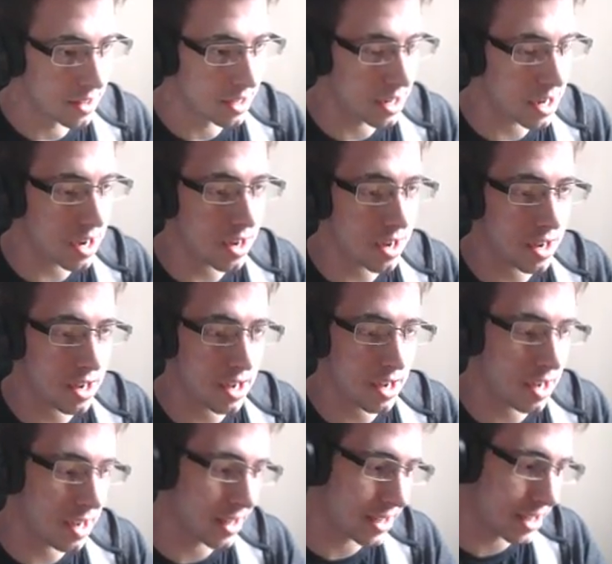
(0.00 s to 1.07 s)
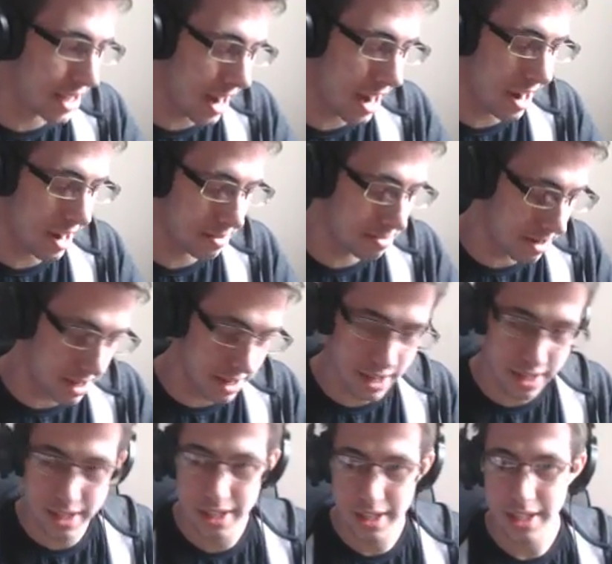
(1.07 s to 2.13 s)
Oh, damn.
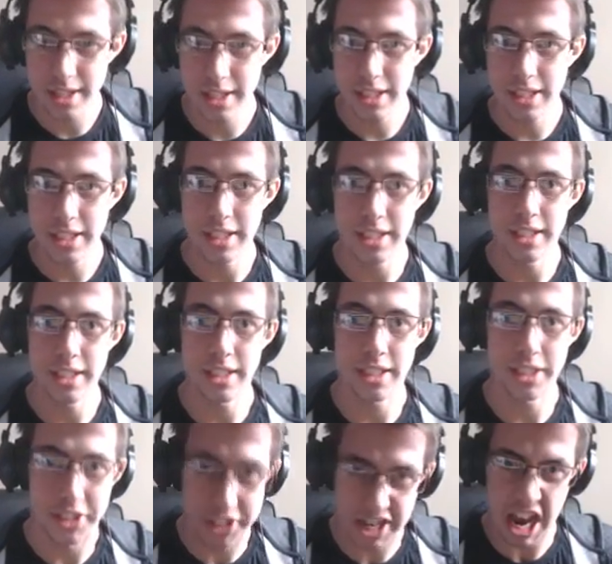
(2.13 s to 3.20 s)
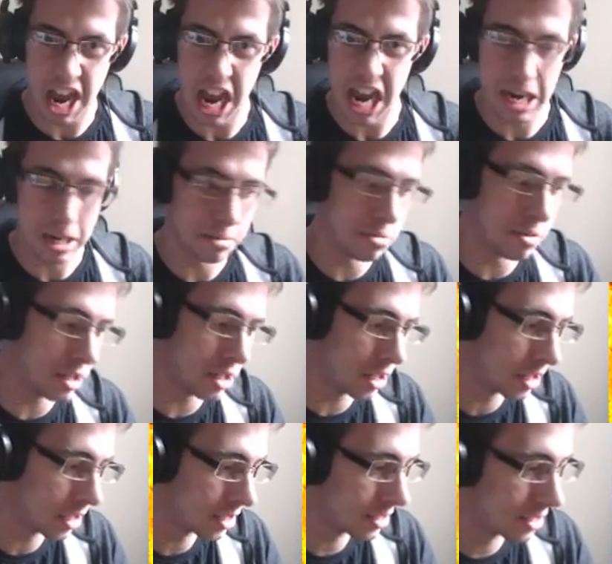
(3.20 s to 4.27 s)
Damn.
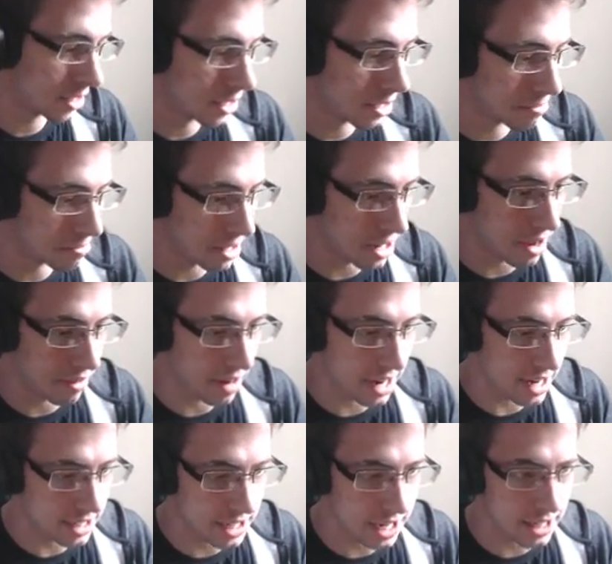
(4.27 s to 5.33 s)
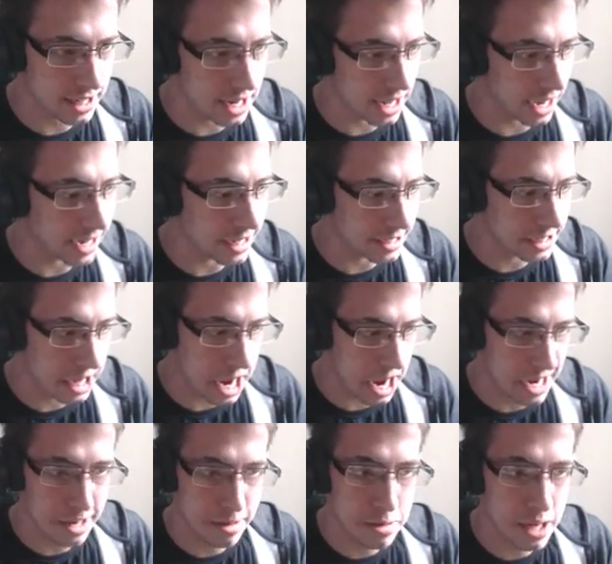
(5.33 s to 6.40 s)
But anyway, right, let's get into the next
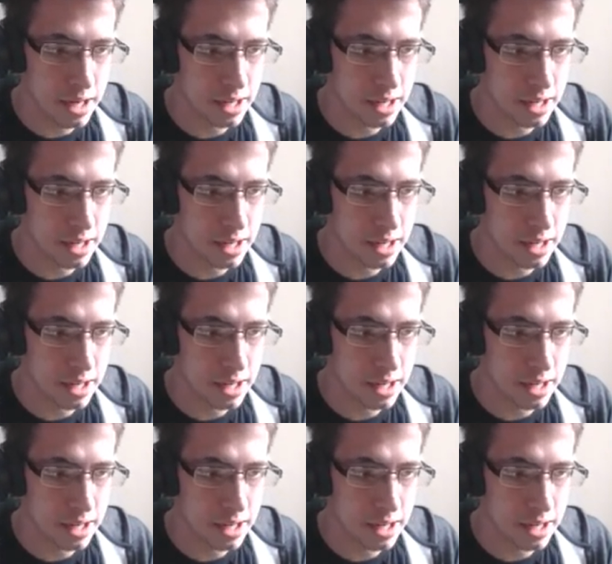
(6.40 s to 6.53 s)
game.